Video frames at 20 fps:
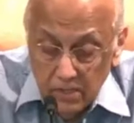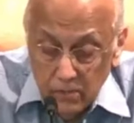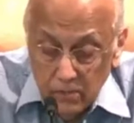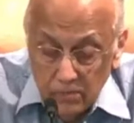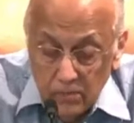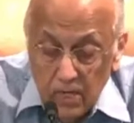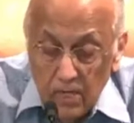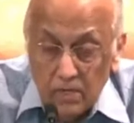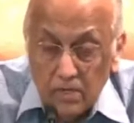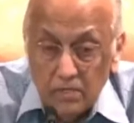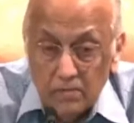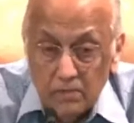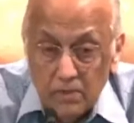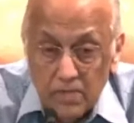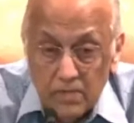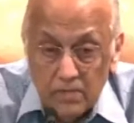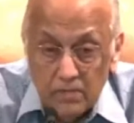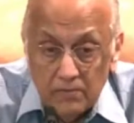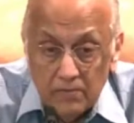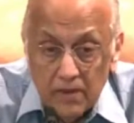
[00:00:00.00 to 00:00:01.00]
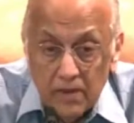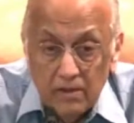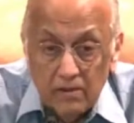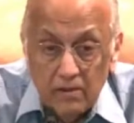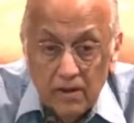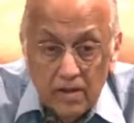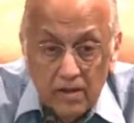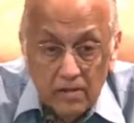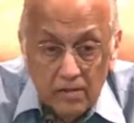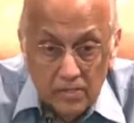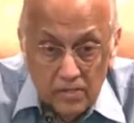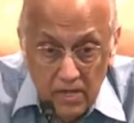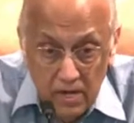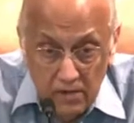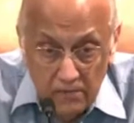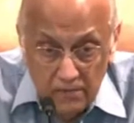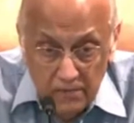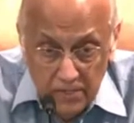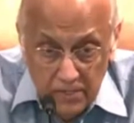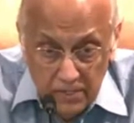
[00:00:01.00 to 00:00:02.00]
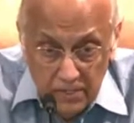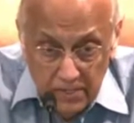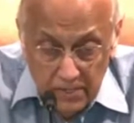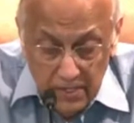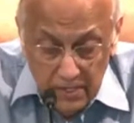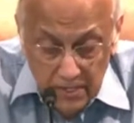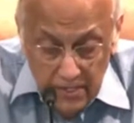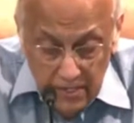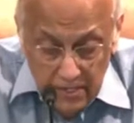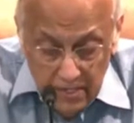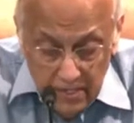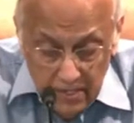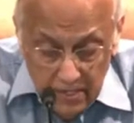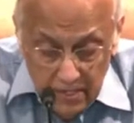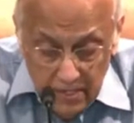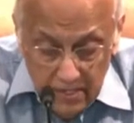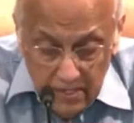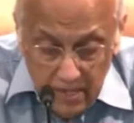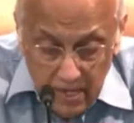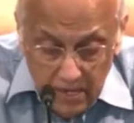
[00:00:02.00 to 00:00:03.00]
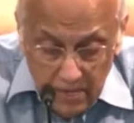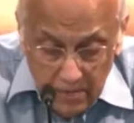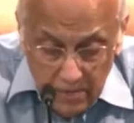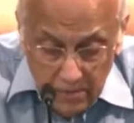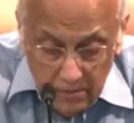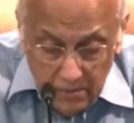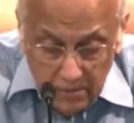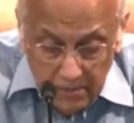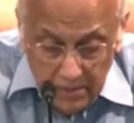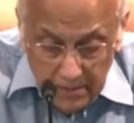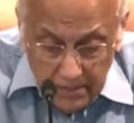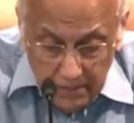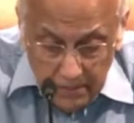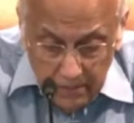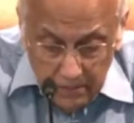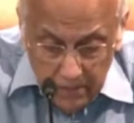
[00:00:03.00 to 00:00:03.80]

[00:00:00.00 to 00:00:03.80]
in whom God has placed a far greater desire for this than in the woman.